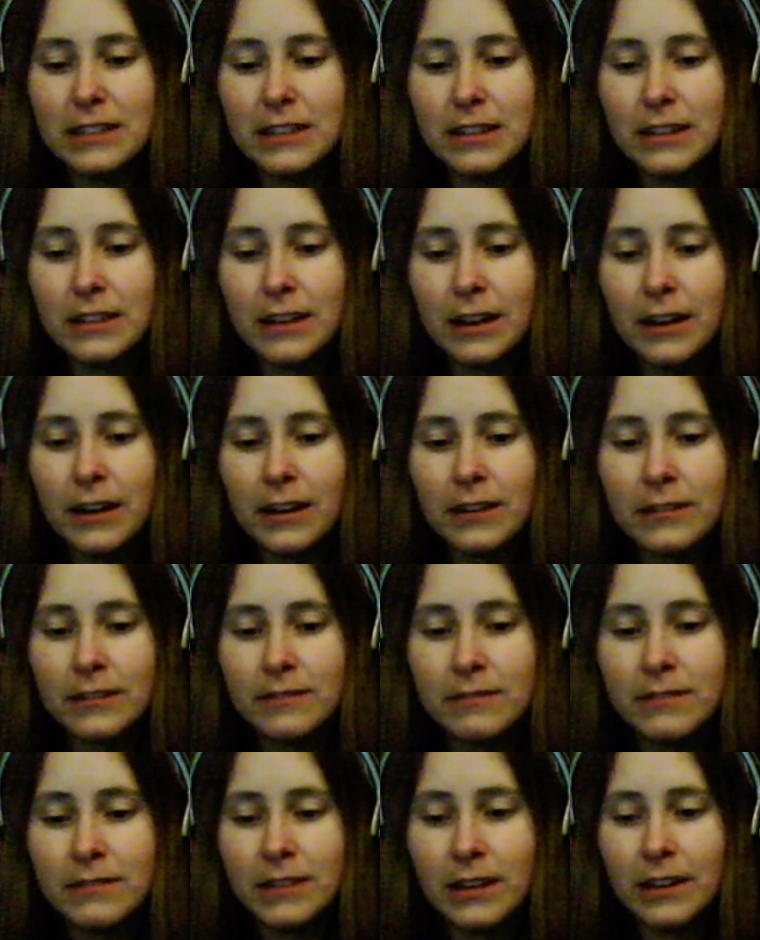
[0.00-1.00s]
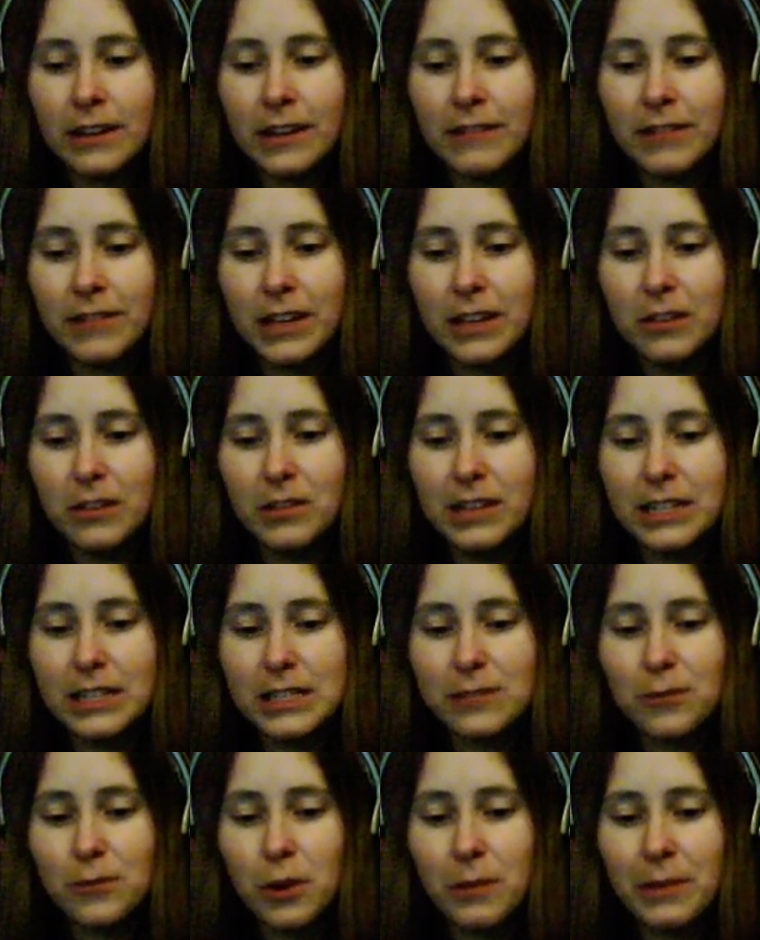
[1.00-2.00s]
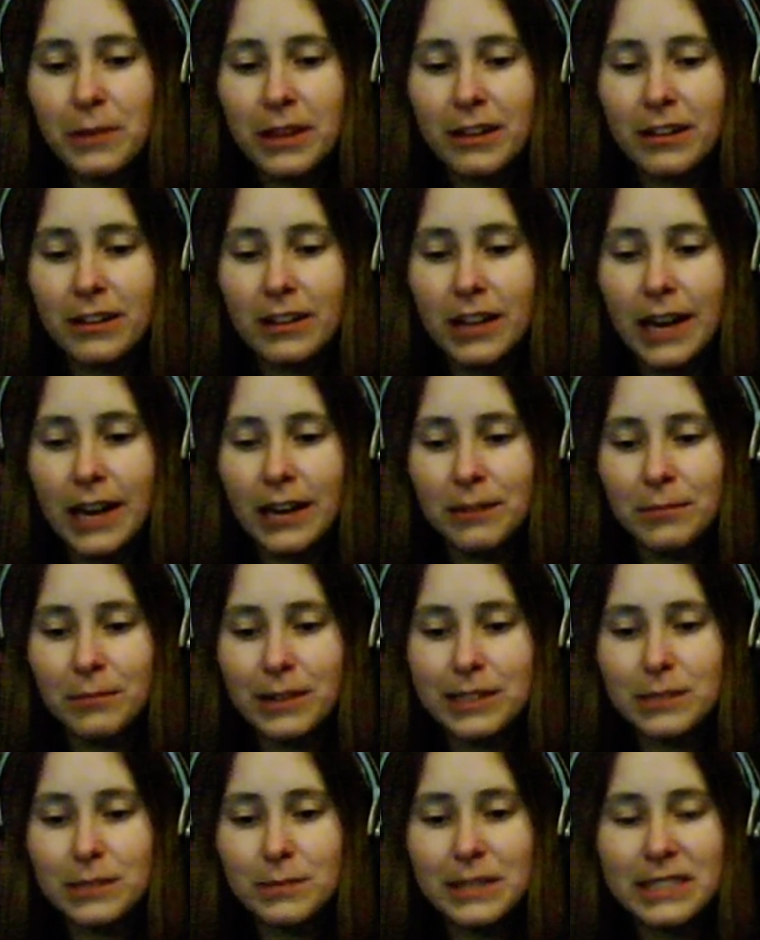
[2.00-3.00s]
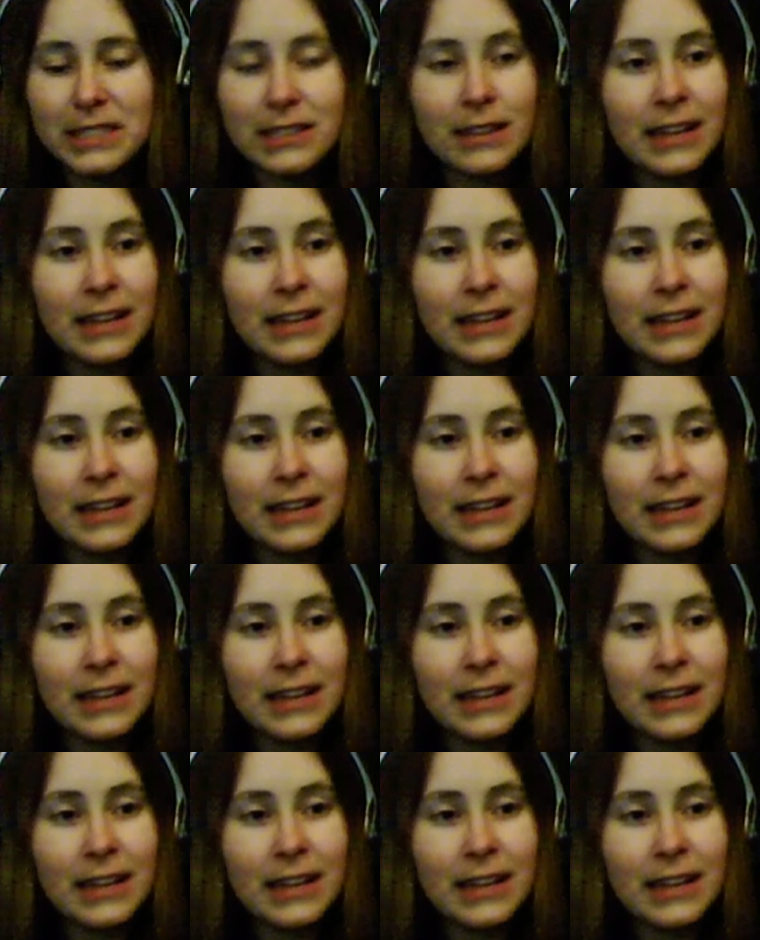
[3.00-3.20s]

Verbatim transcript: they're they're giving you these four mythical item recipes,